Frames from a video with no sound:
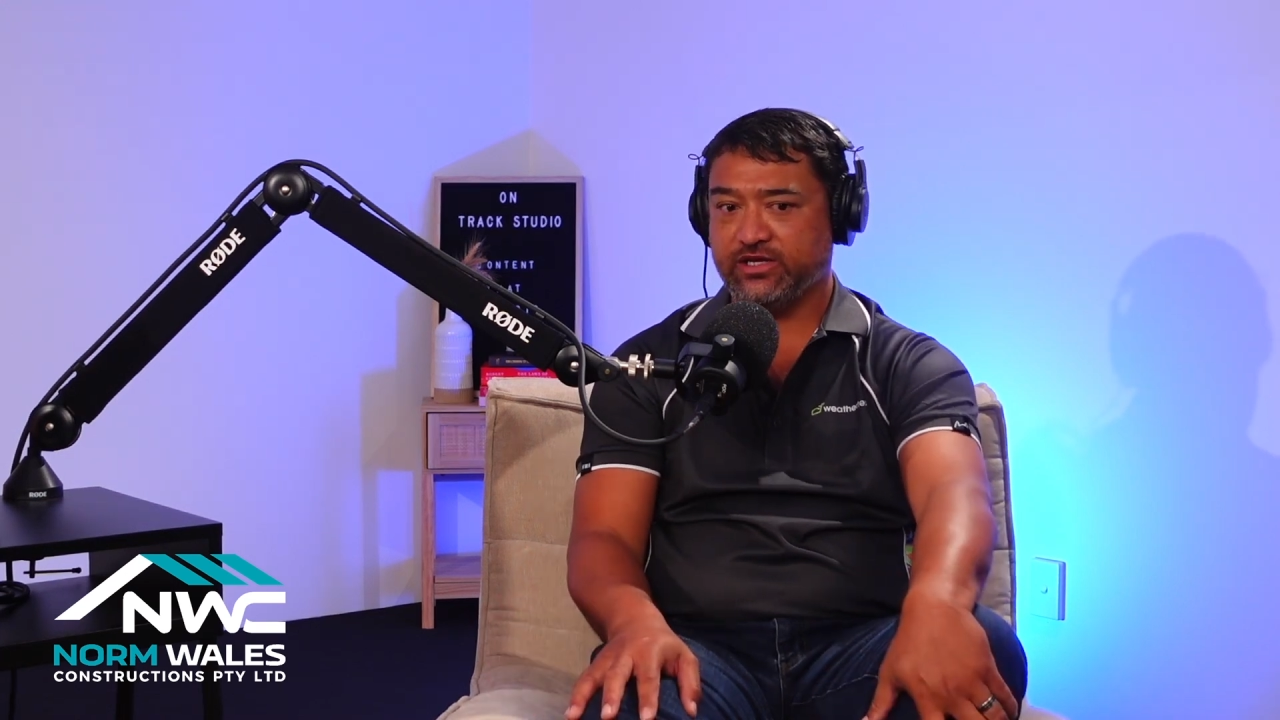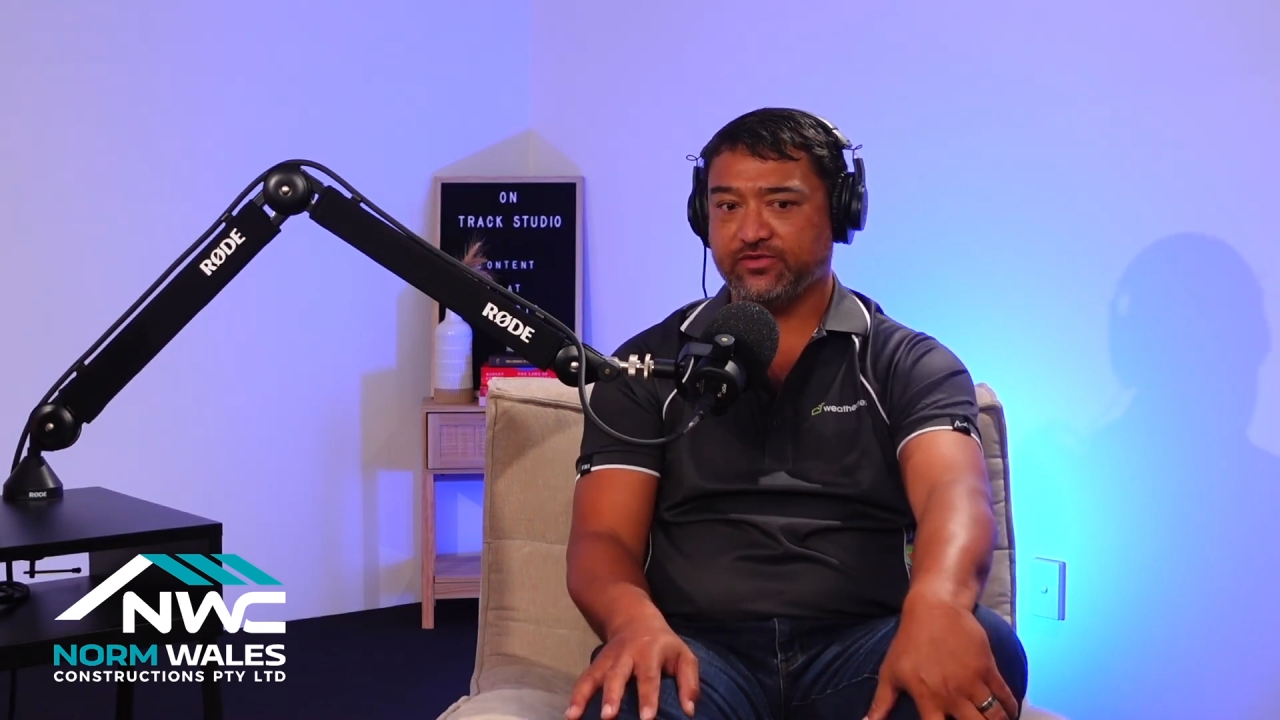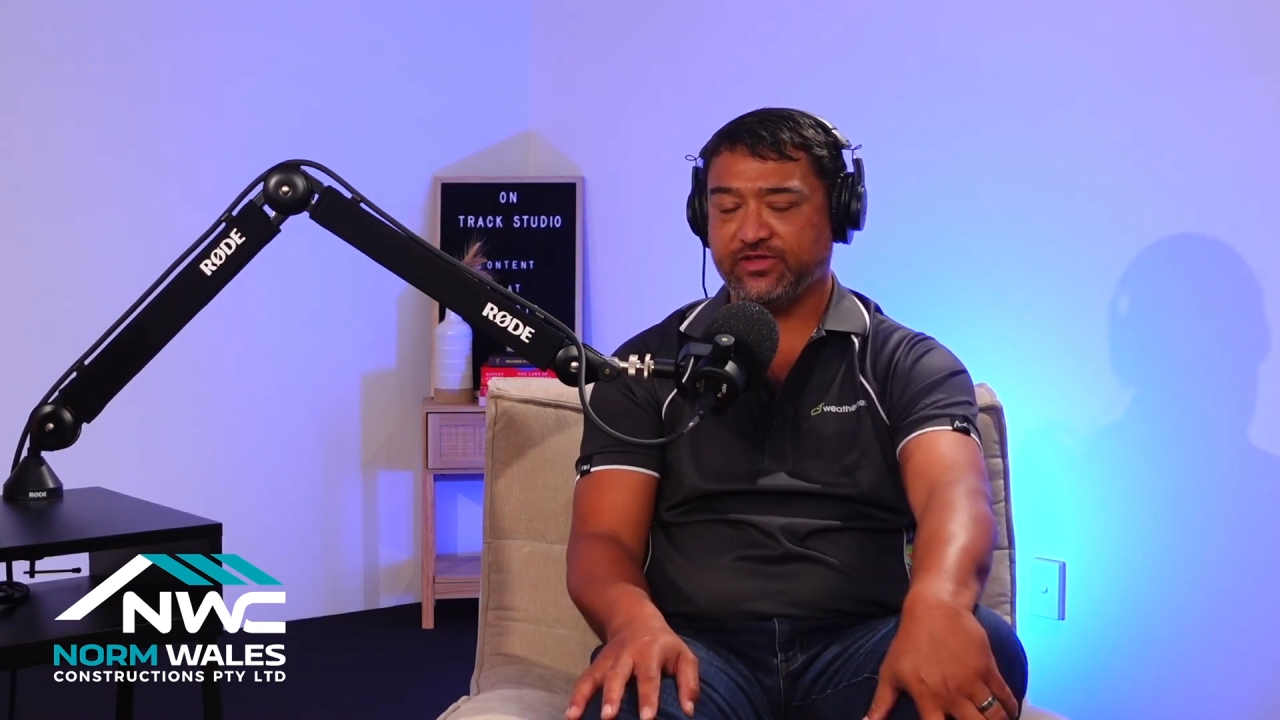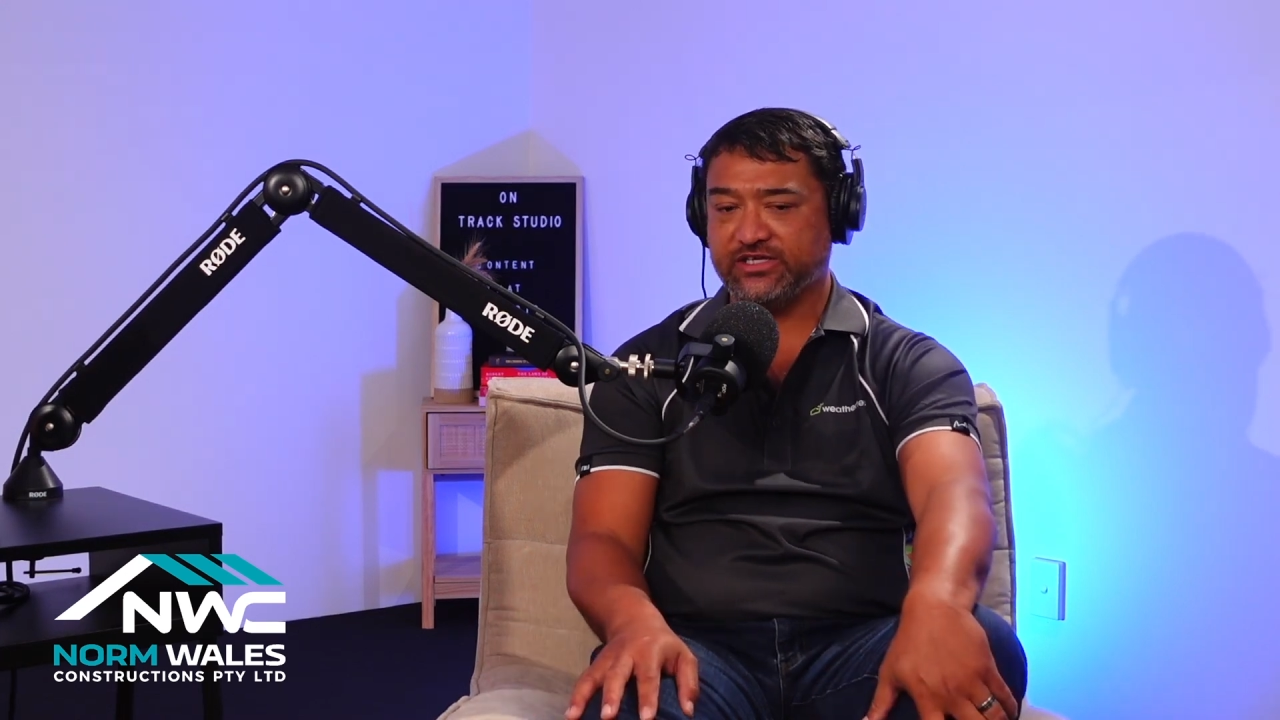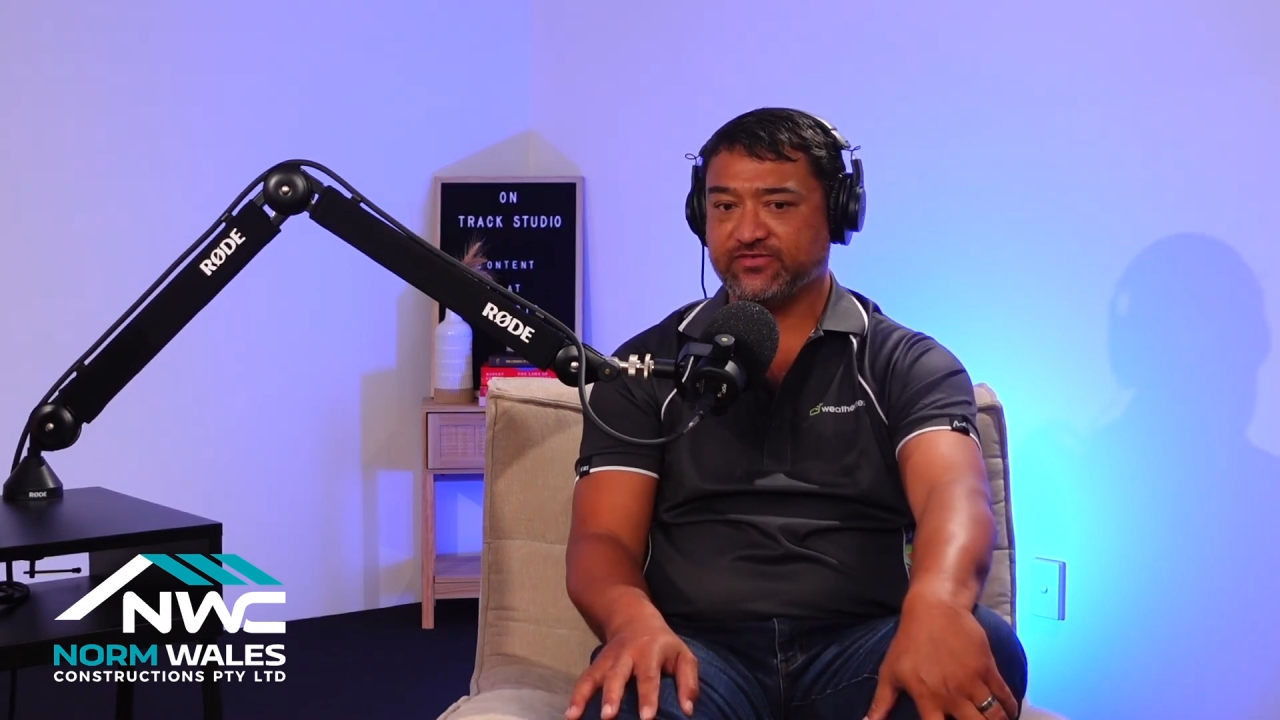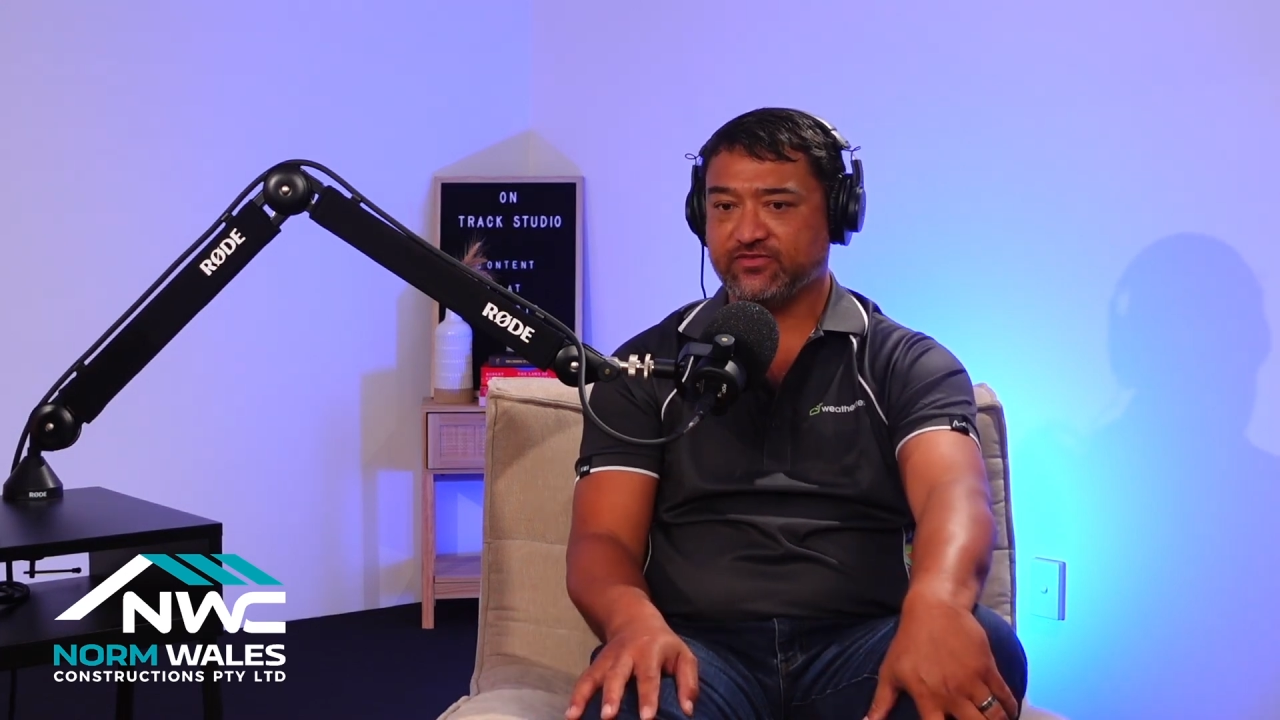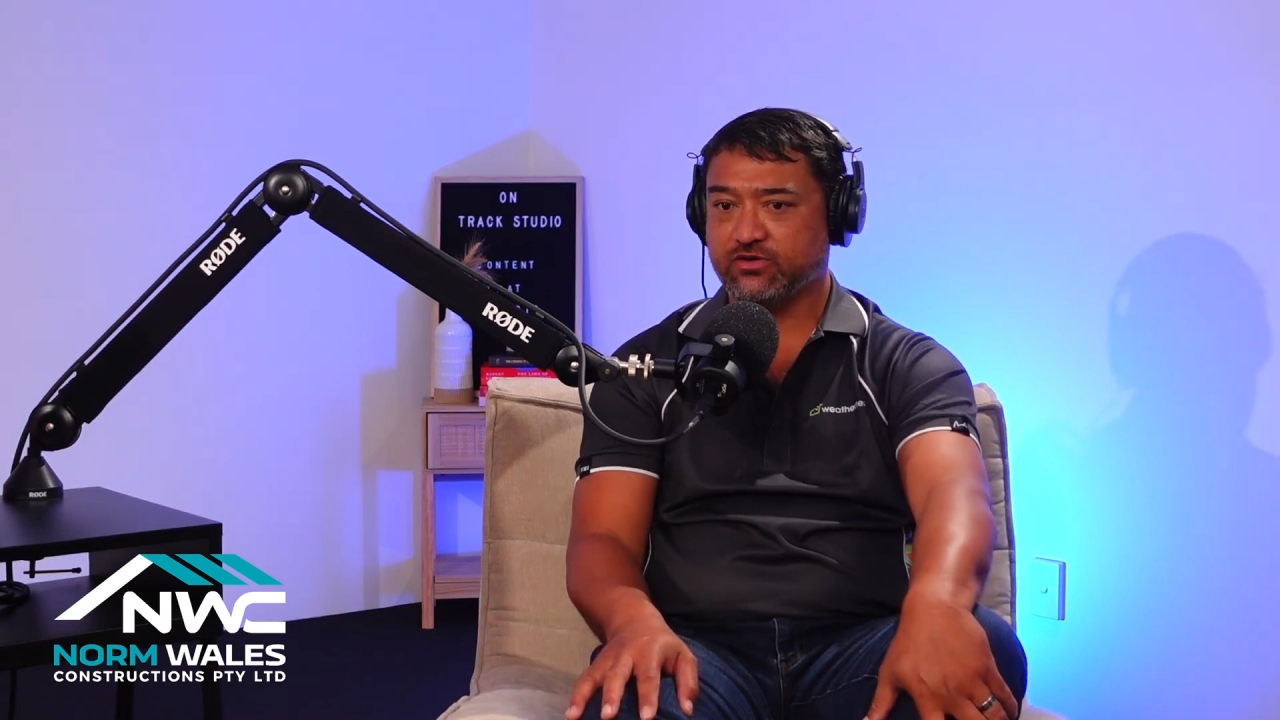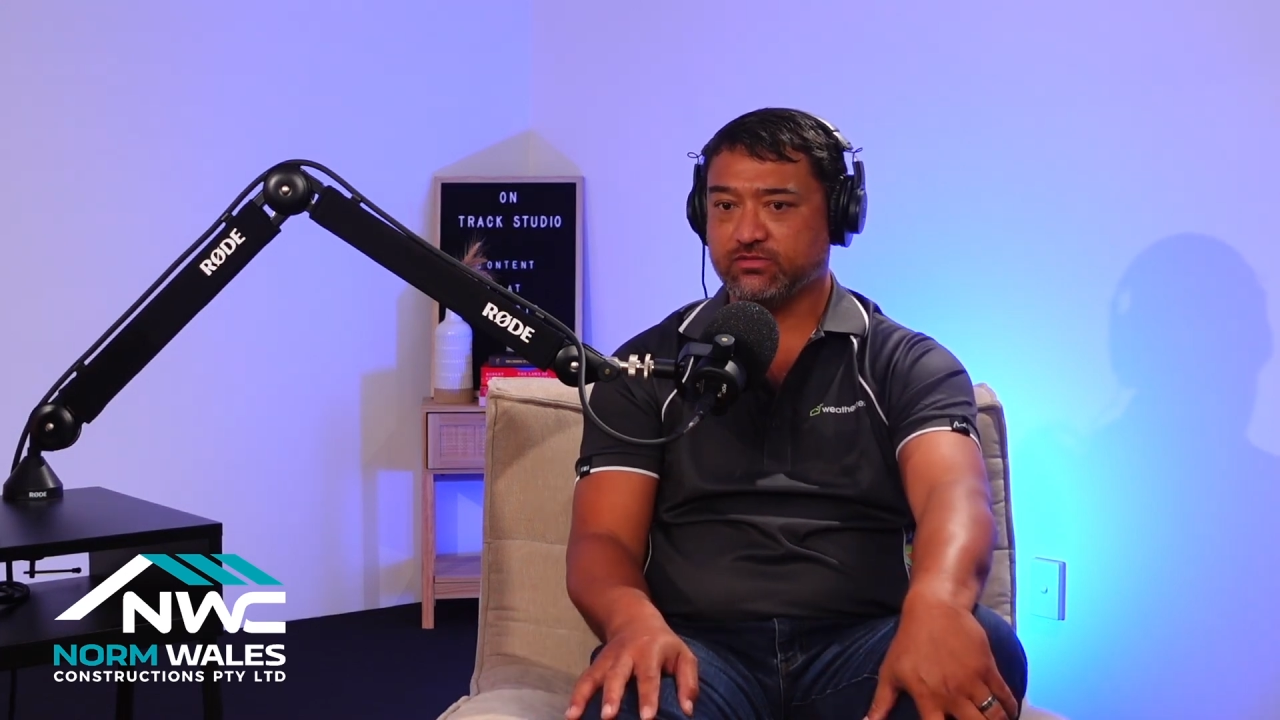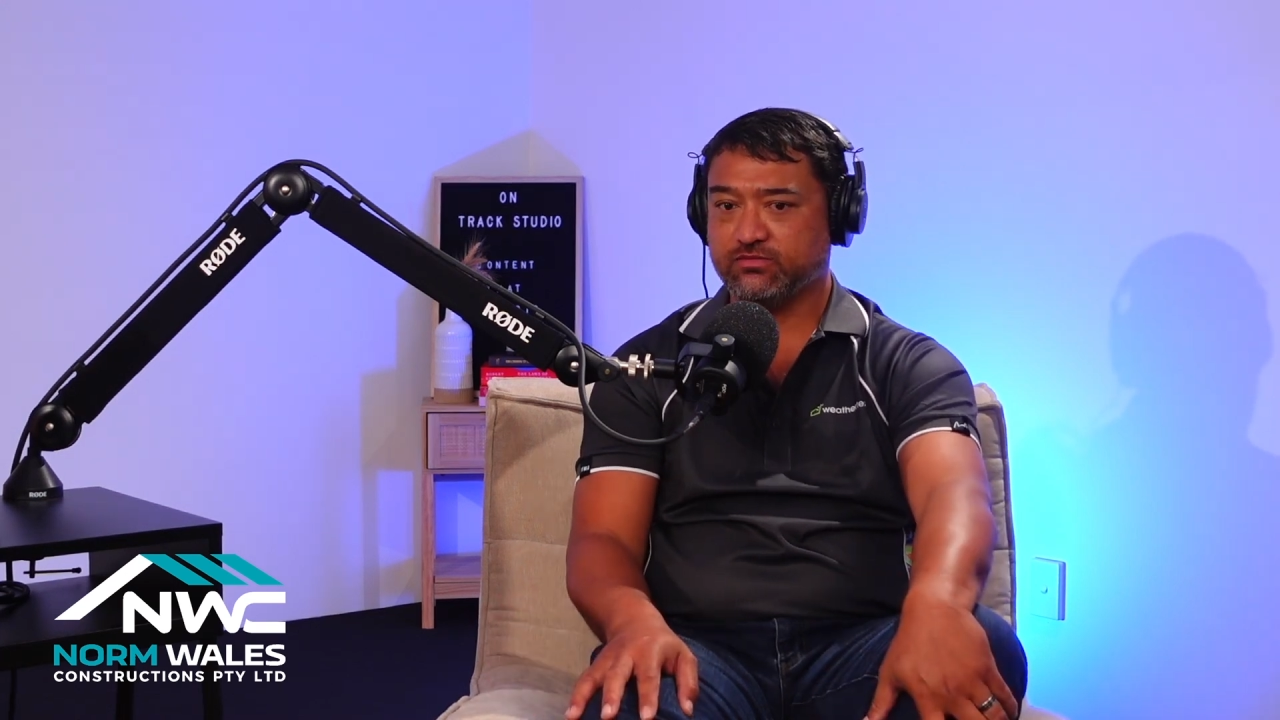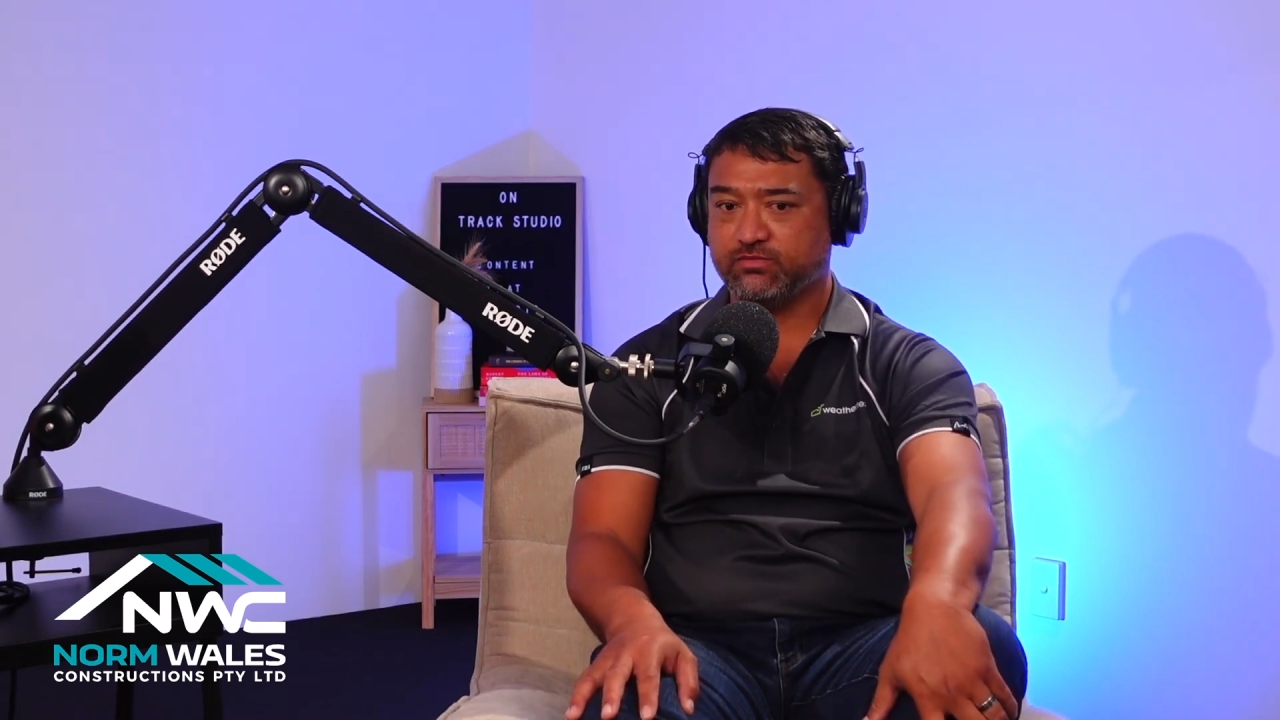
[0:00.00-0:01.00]
things have
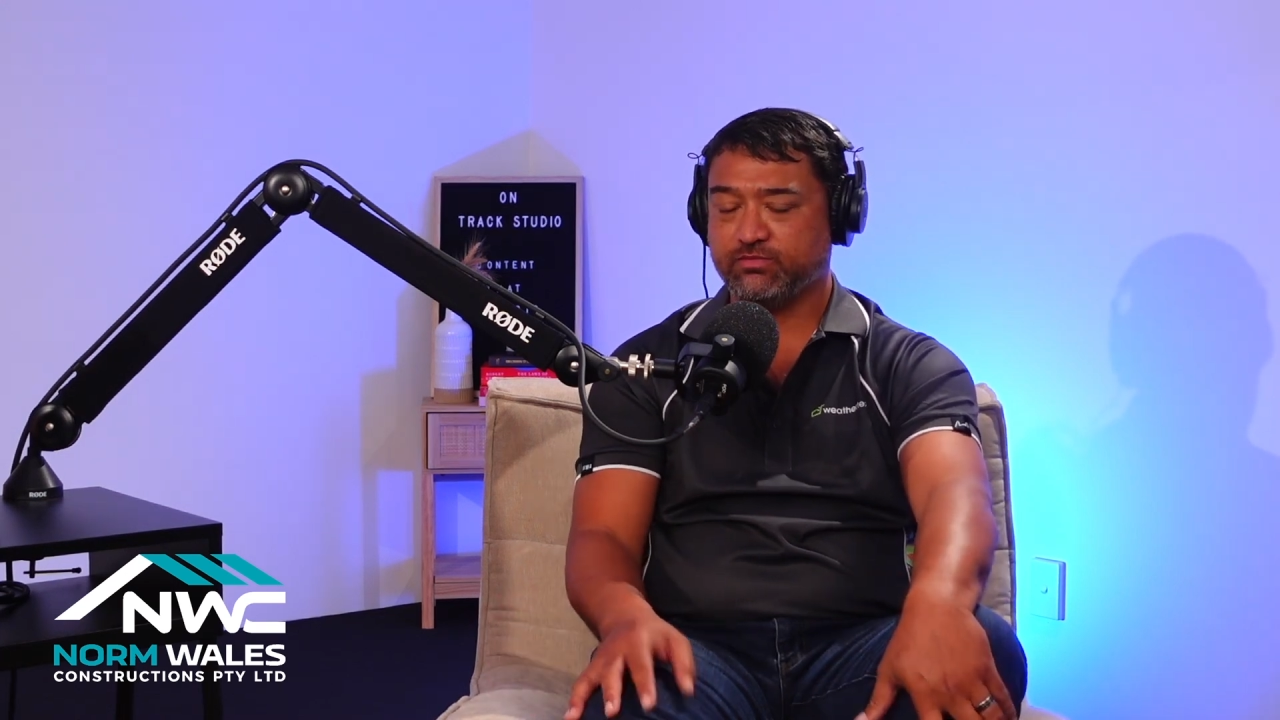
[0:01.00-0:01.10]
gone,